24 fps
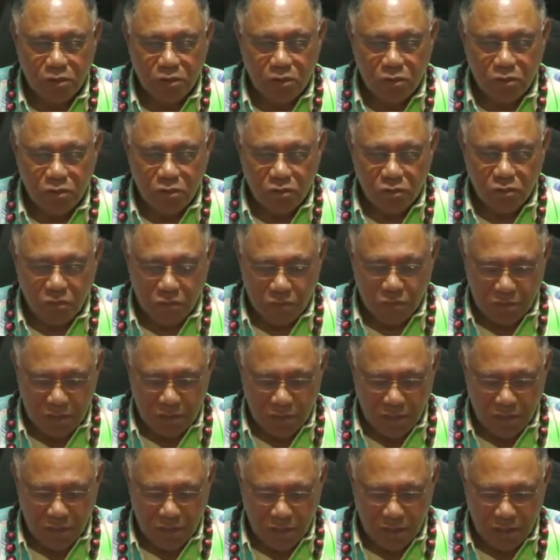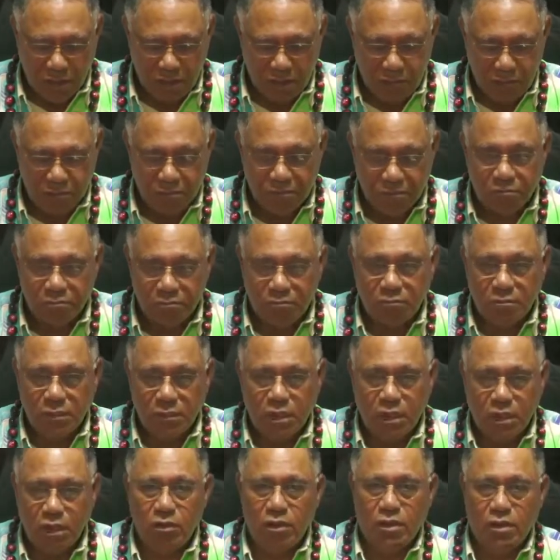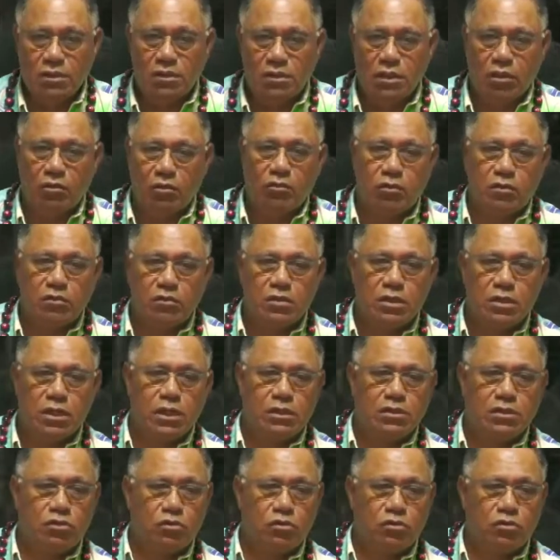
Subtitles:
o che mana e tamo ti a to